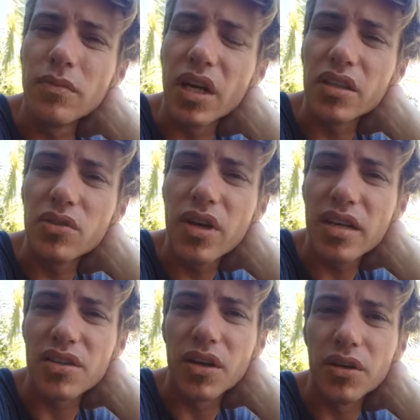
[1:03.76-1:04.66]
But you
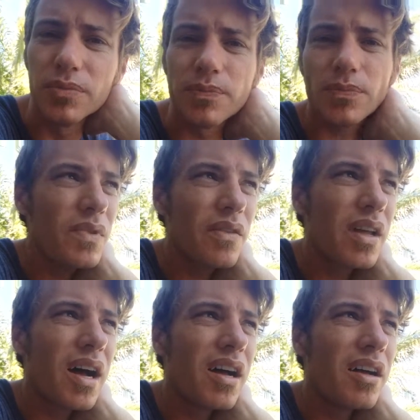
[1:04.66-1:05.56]
guys know
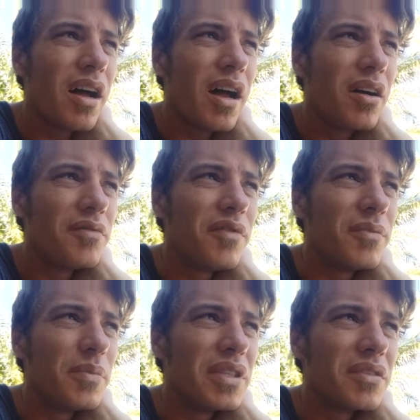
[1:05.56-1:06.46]
that I have
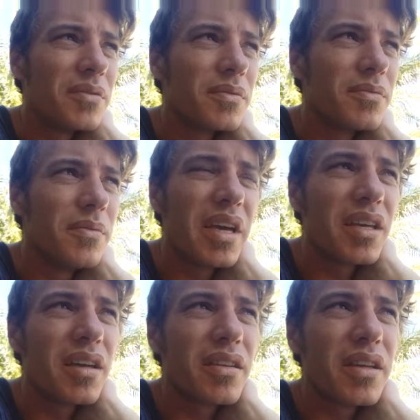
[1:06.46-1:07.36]
been
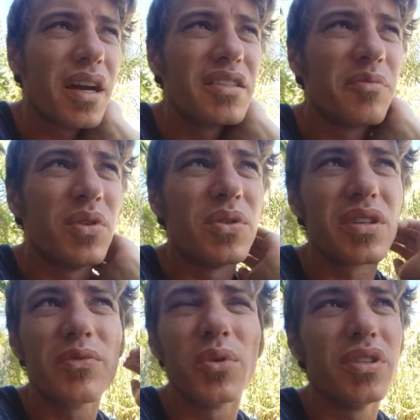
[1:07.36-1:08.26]
making other kinds of
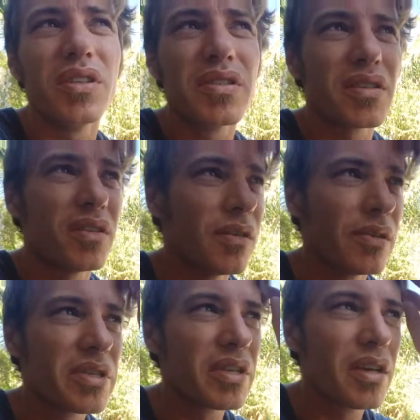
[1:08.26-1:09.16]
music for years and
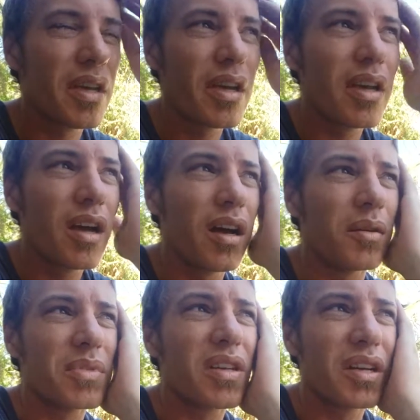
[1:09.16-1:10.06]
years.
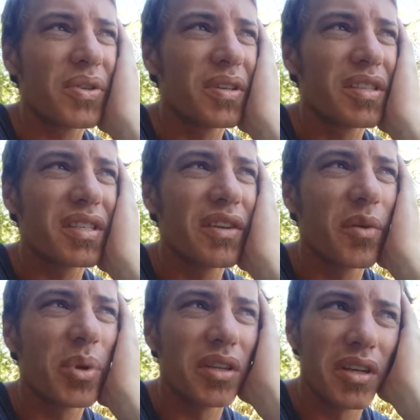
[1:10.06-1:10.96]
Um, Psytrance has
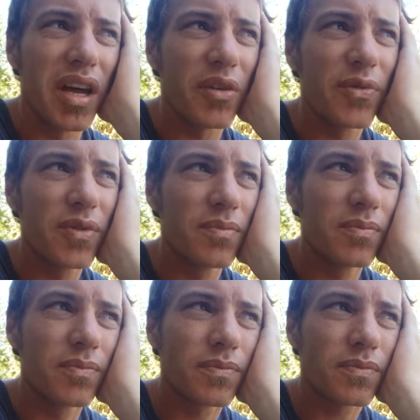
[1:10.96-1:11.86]
never been enough
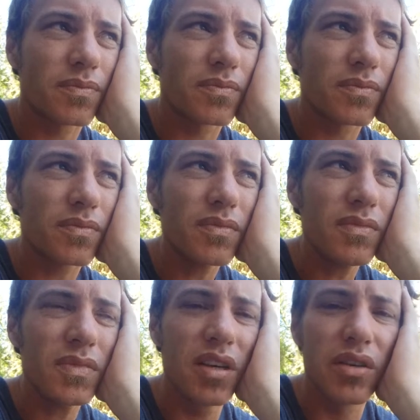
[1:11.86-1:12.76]

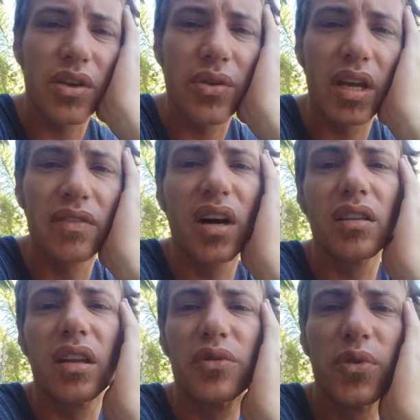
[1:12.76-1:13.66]
of a creative
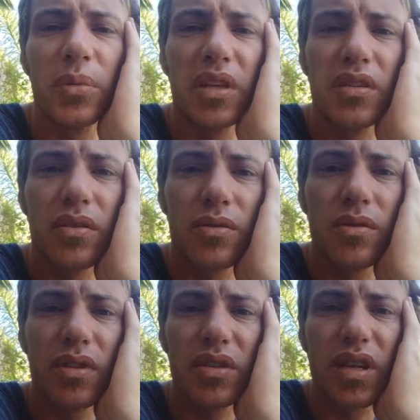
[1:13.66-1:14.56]
outlet for me to,
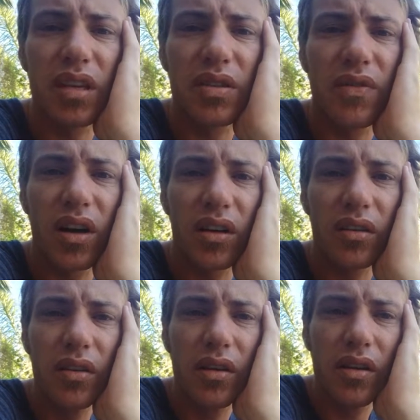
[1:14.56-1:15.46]
to satisfy